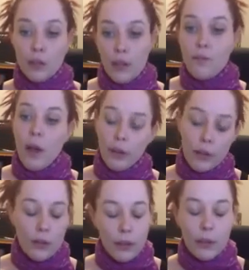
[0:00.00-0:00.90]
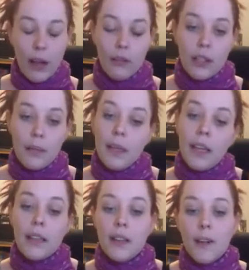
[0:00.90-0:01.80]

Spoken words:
or they've fallen to the ground and they begin to